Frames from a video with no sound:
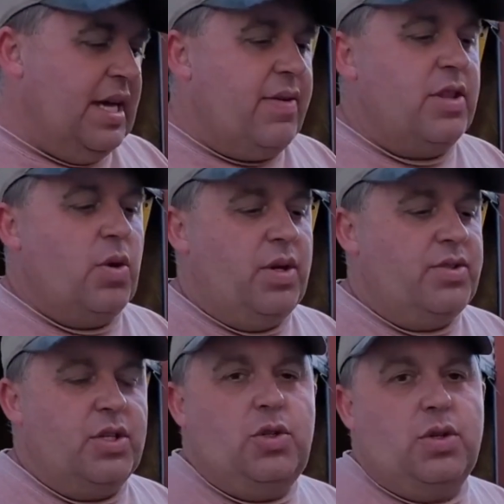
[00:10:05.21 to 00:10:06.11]
even the
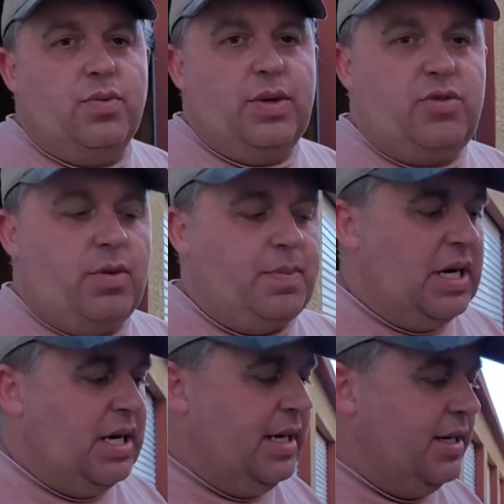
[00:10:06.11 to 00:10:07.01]
ones that you can reach from
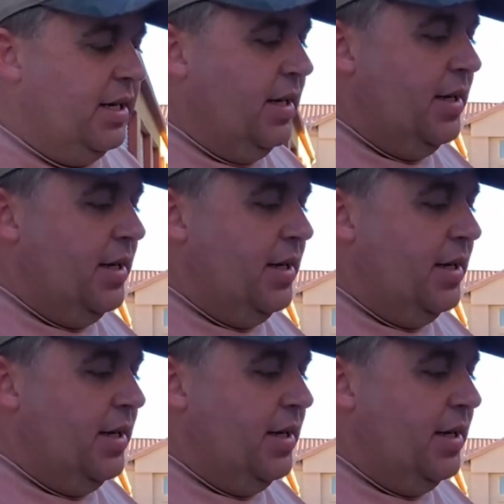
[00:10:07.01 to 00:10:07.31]
behind.